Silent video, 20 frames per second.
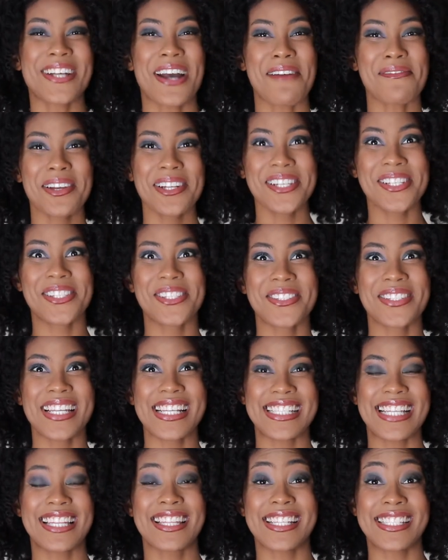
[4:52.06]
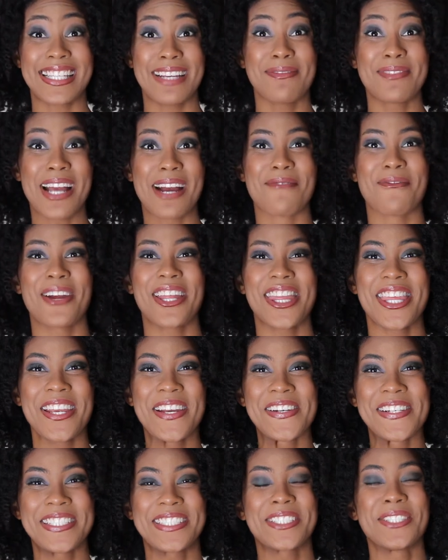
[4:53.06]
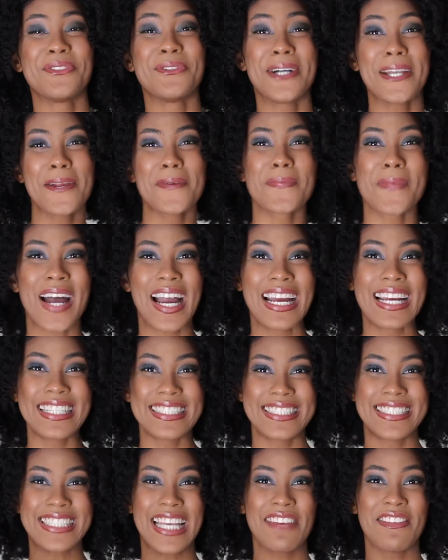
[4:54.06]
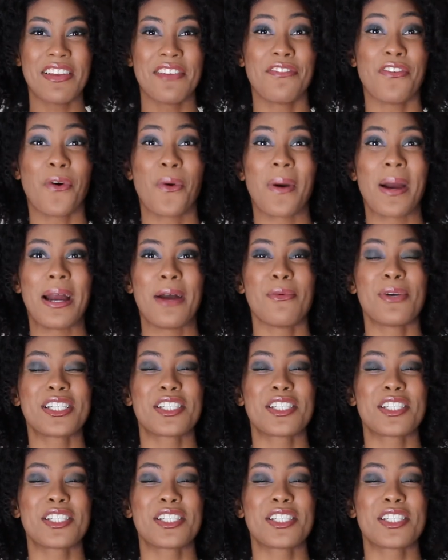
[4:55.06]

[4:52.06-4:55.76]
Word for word: So I'm gonna do this at the same time with you. So what am I saving for?